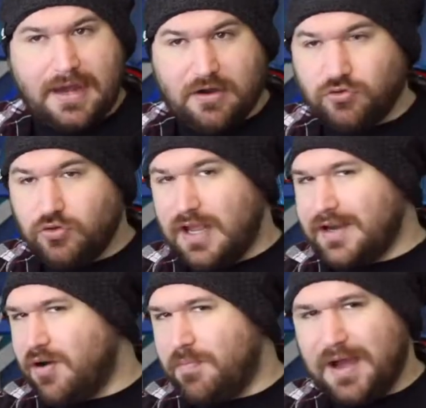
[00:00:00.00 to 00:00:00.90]
and it looked like
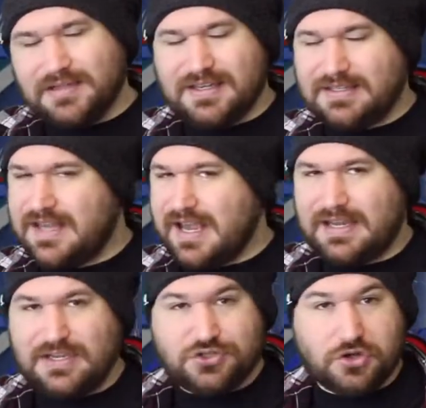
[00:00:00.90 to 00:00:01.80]
they were about to
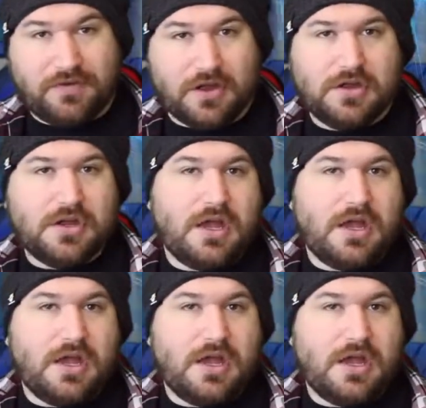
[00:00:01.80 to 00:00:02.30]
attack each other.